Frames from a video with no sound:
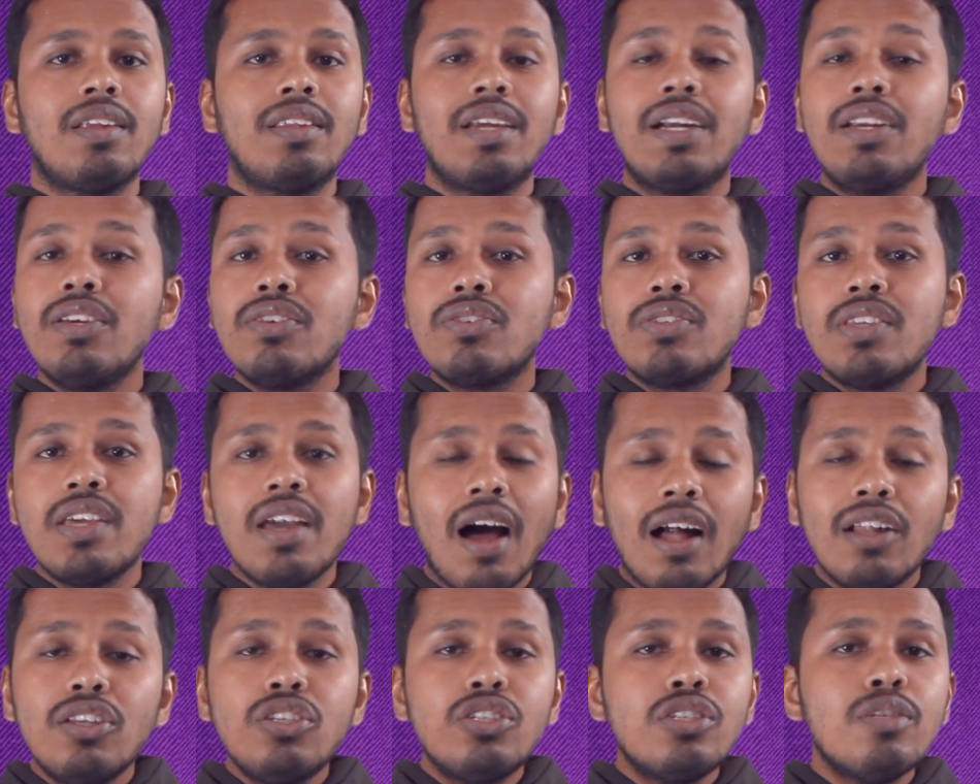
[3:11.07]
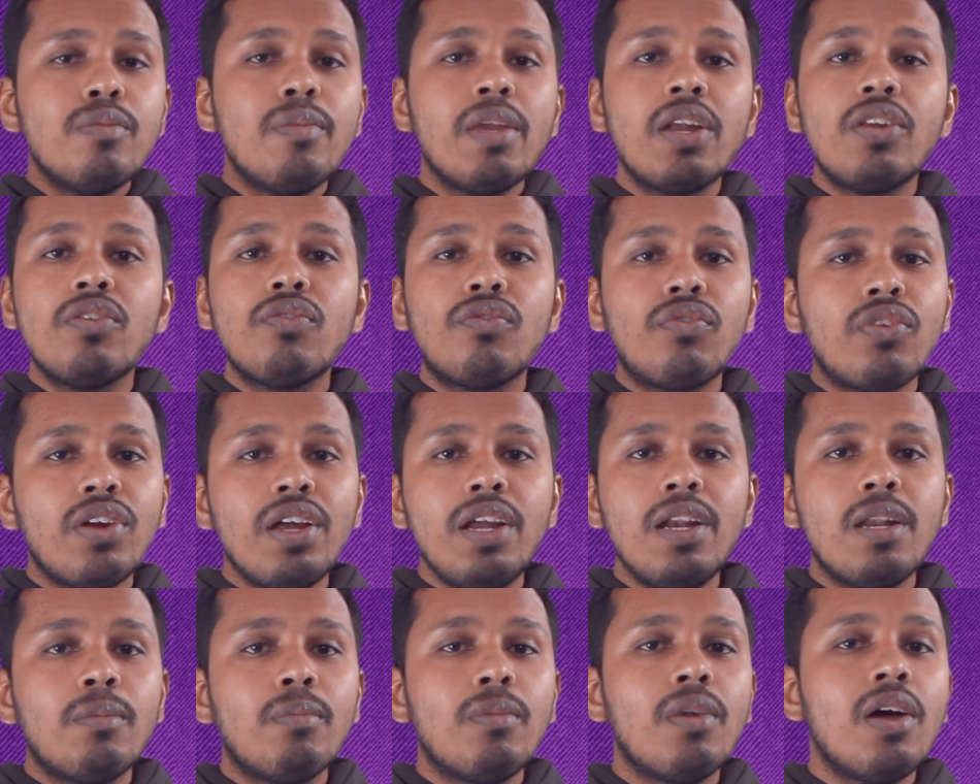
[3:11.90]
That is the ultimate
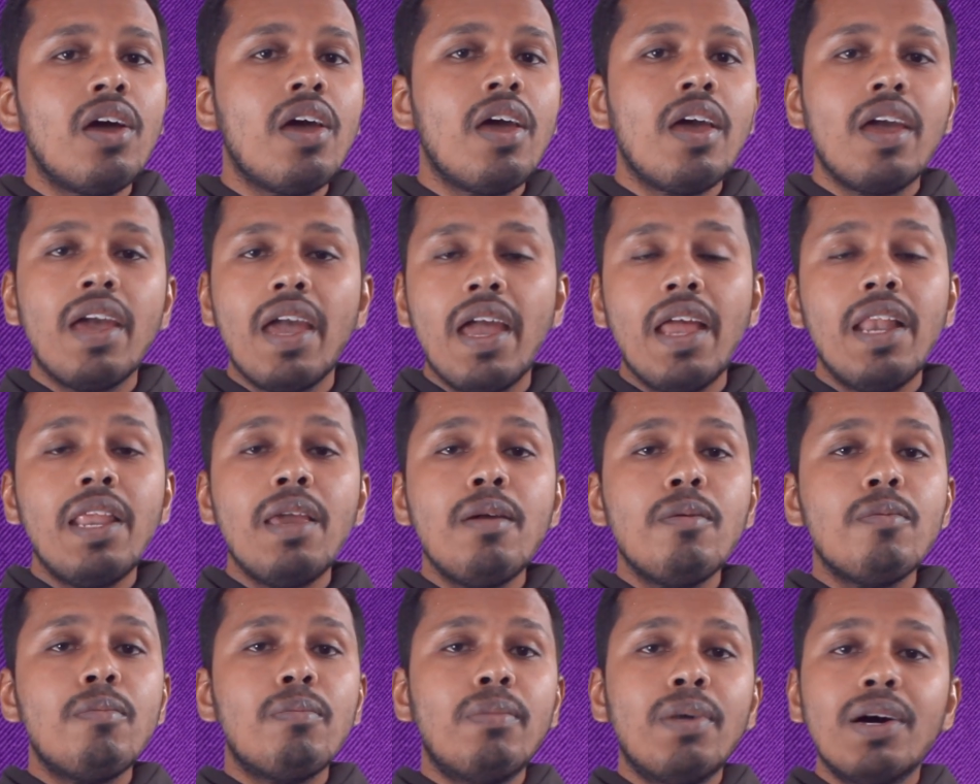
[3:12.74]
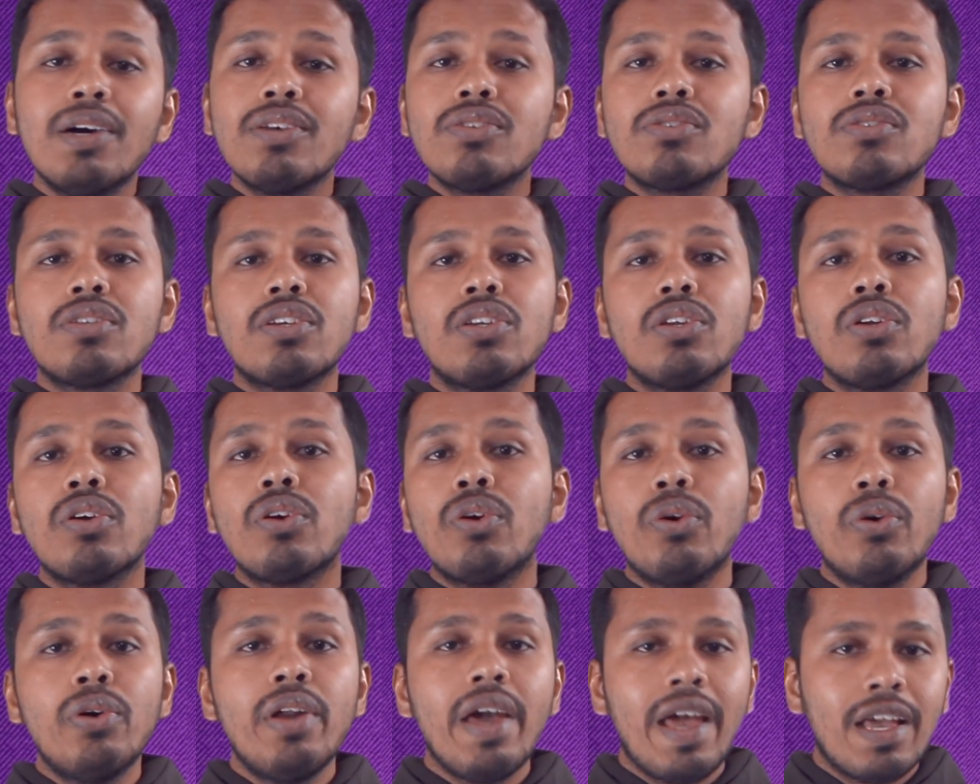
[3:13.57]
freedom any person
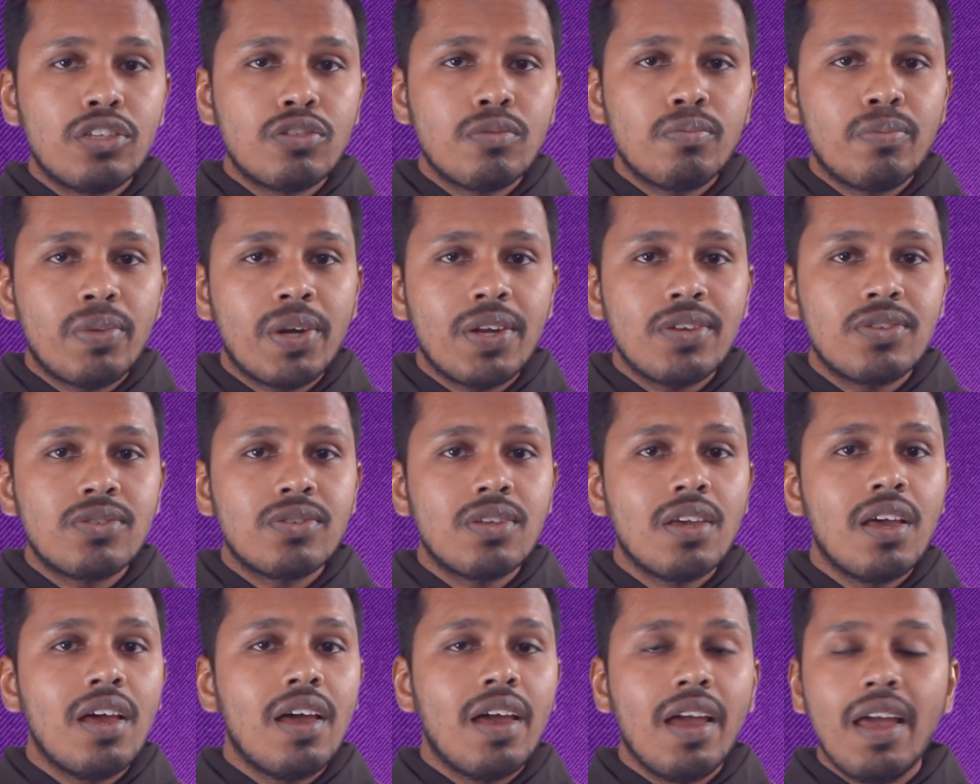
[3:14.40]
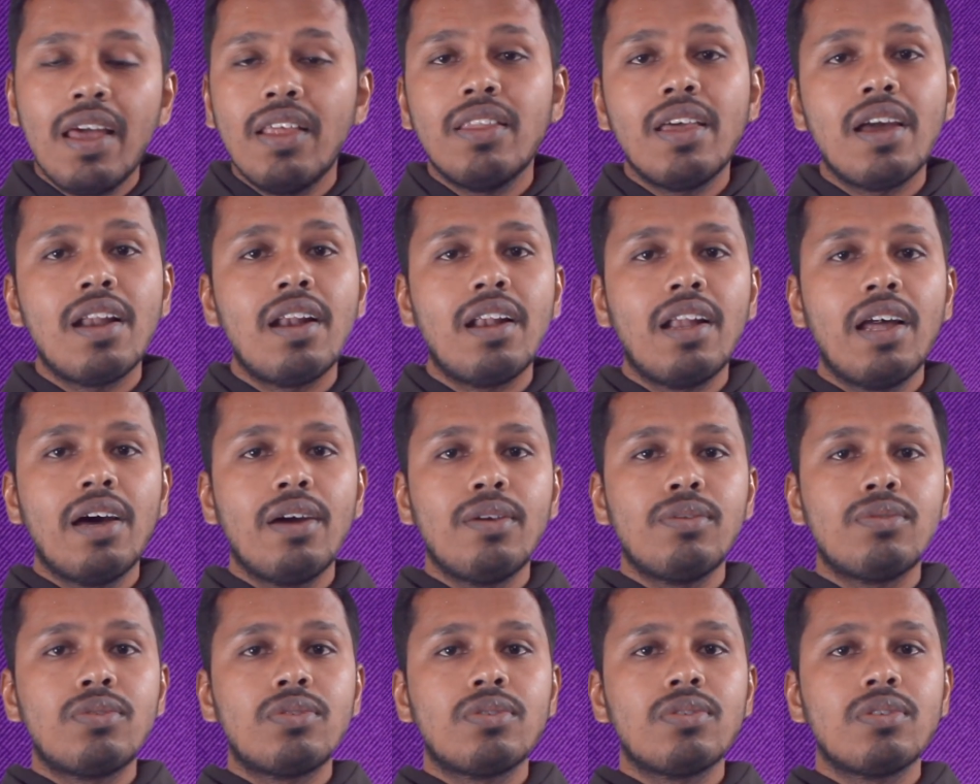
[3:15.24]
could express in their
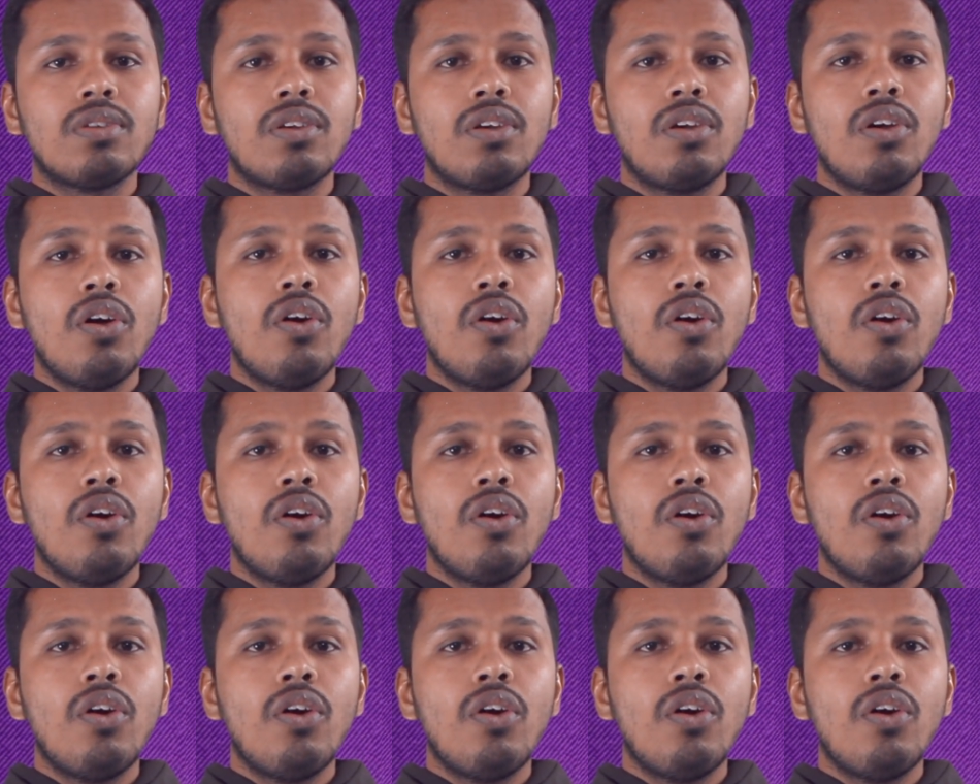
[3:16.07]
lives.